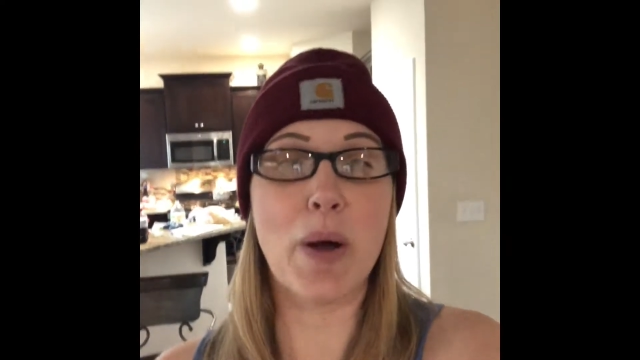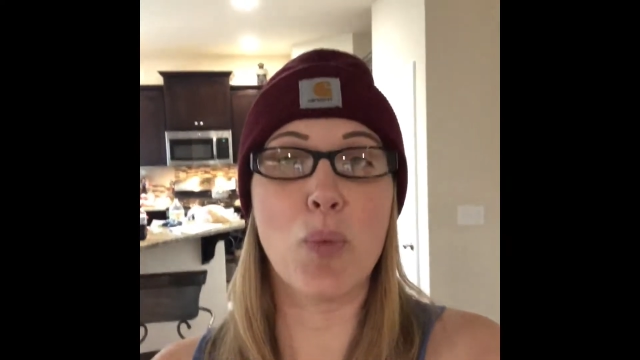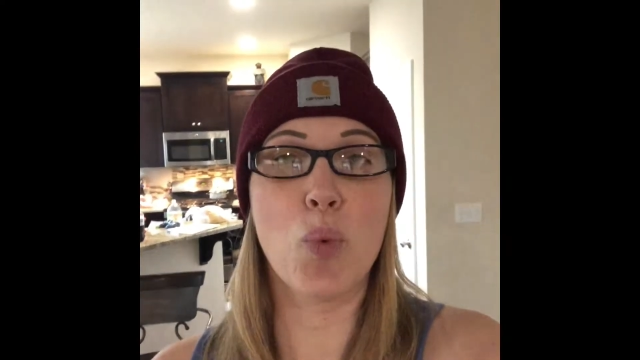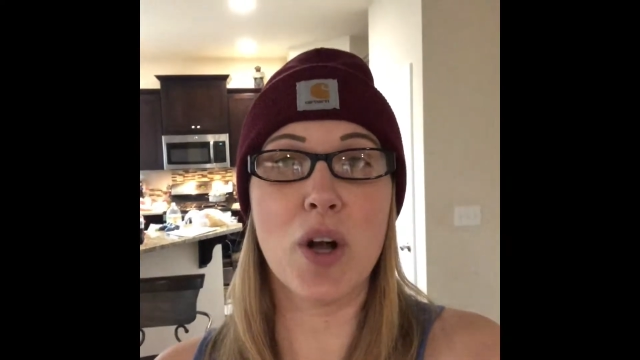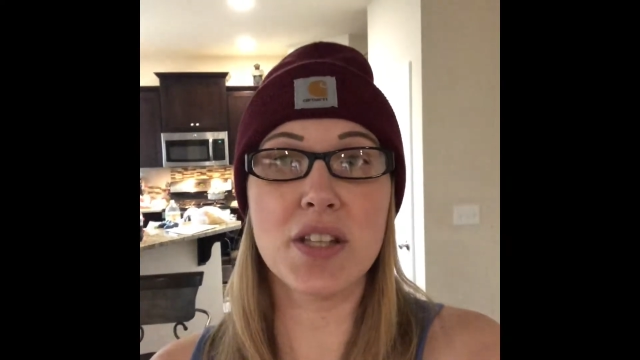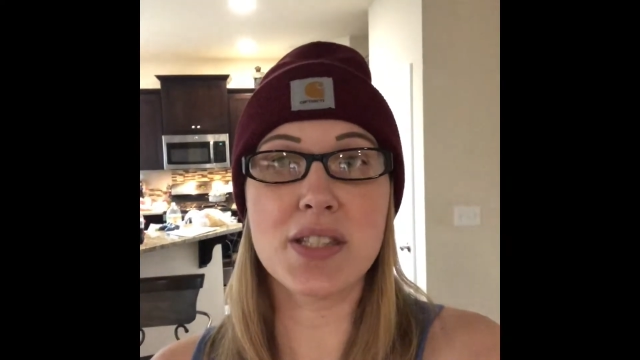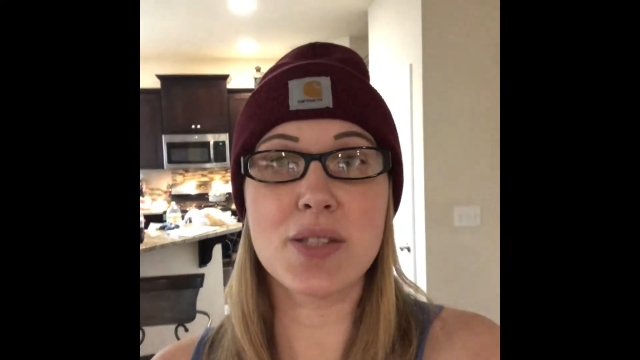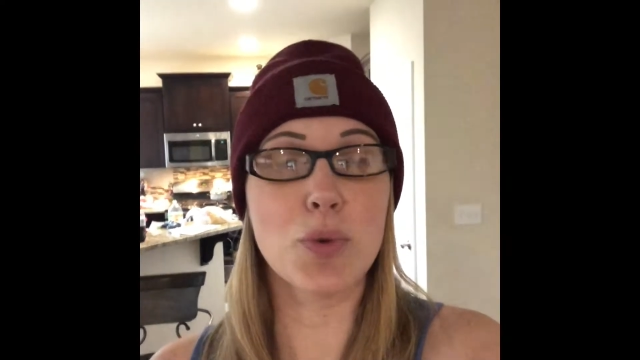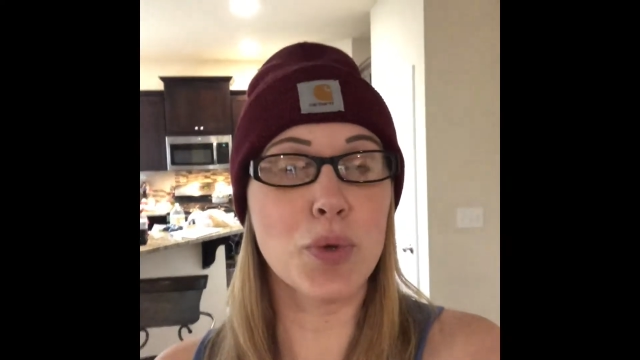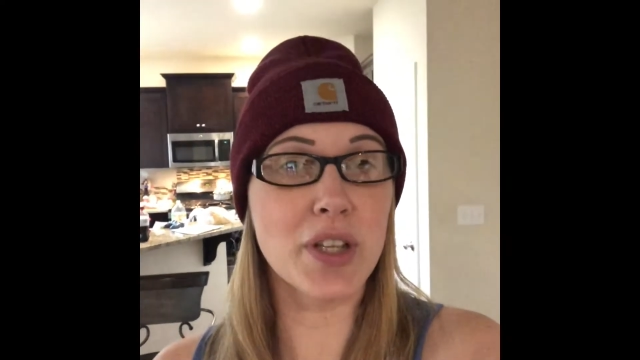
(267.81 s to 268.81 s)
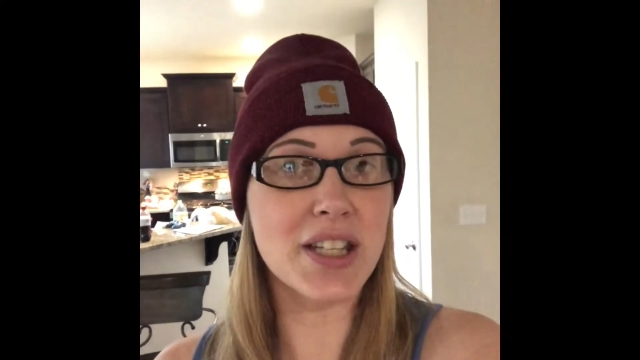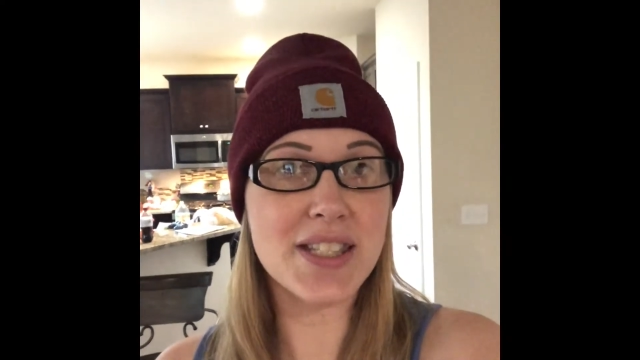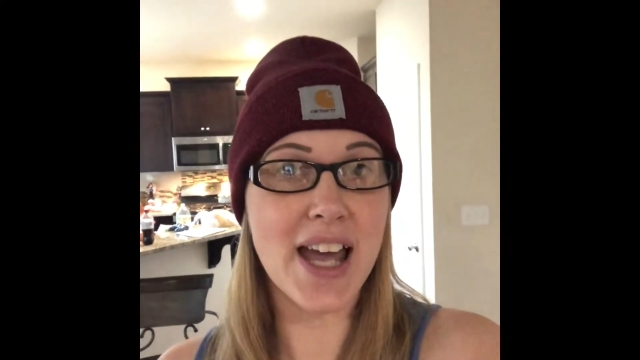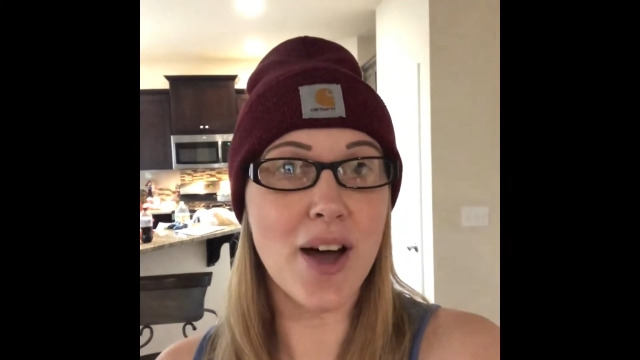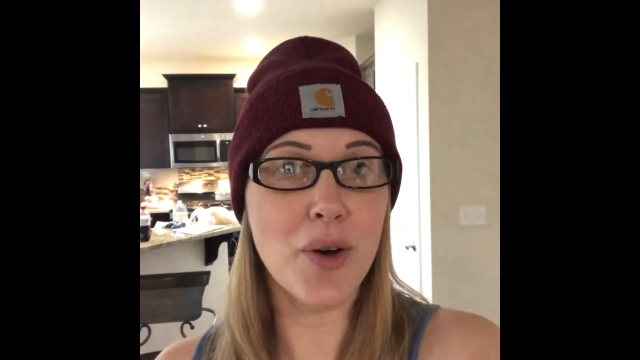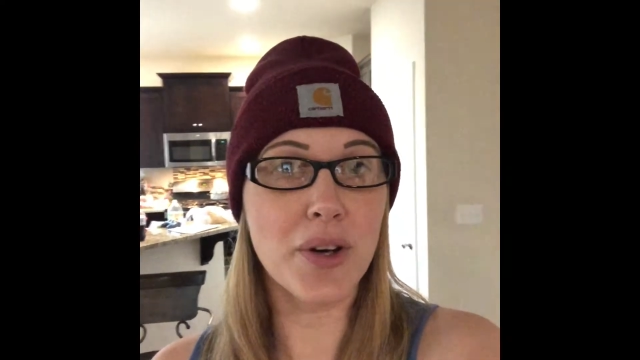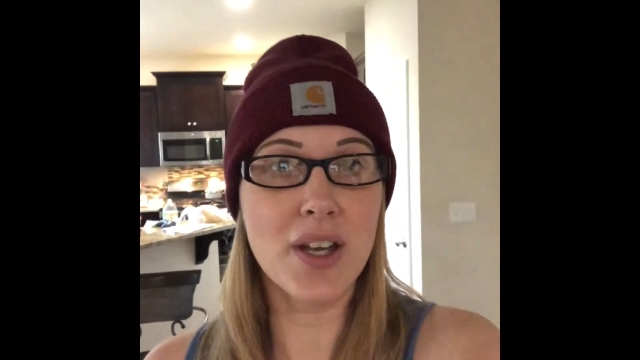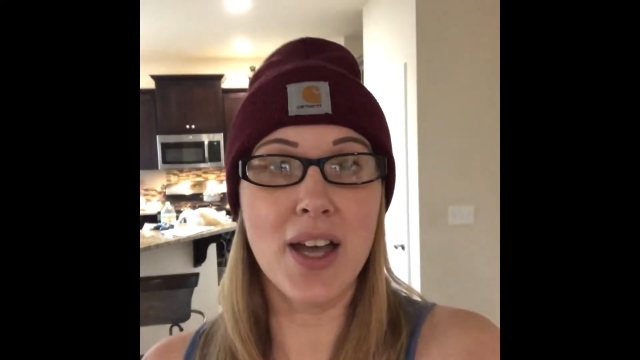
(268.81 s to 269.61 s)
but once school gets out,